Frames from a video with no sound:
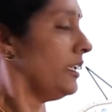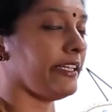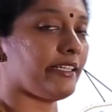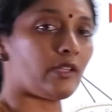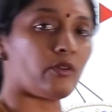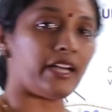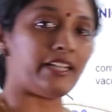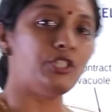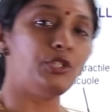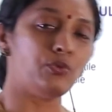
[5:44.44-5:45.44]
Let us look
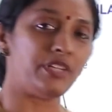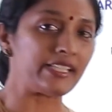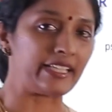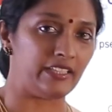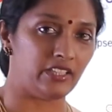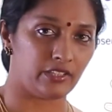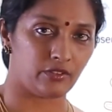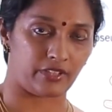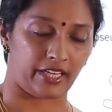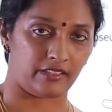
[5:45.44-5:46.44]
at unicellular
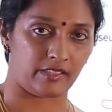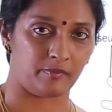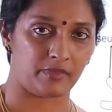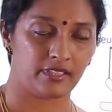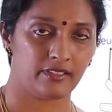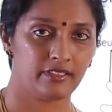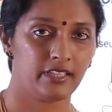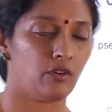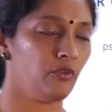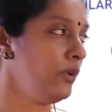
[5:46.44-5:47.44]
organisms.
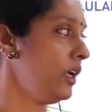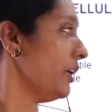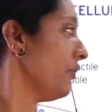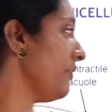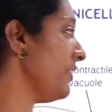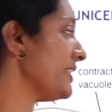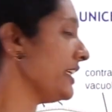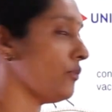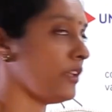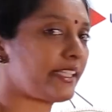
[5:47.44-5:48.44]
Now, when we
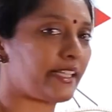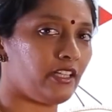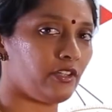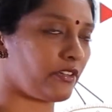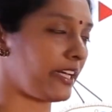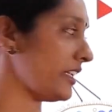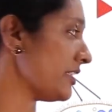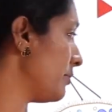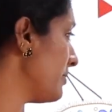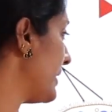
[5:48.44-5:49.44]
see unicellular
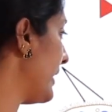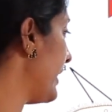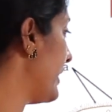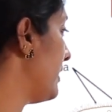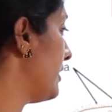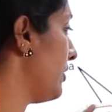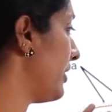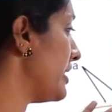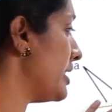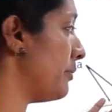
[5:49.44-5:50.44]
organisms like
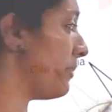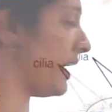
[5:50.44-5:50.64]
you can see